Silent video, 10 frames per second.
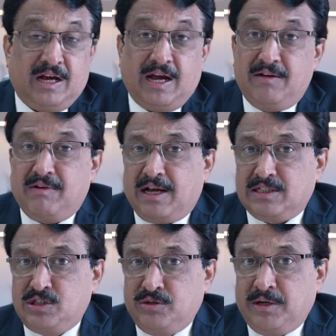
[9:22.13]
I have
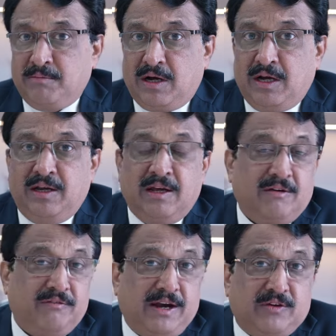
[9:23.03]
asked during my
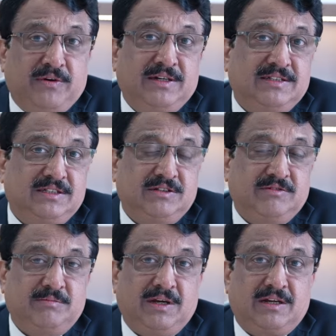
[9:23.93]
fact find session
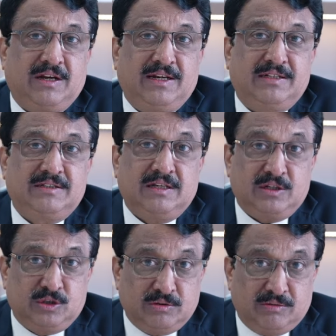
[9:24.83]
with my clients
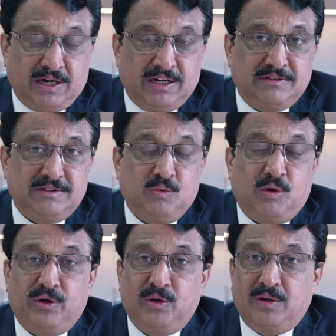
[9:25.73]
to the wives,
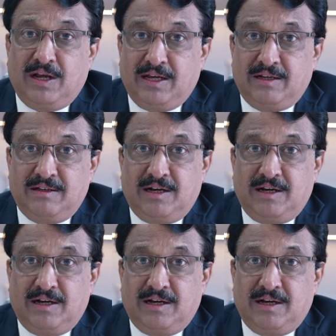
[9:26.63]
what do you like?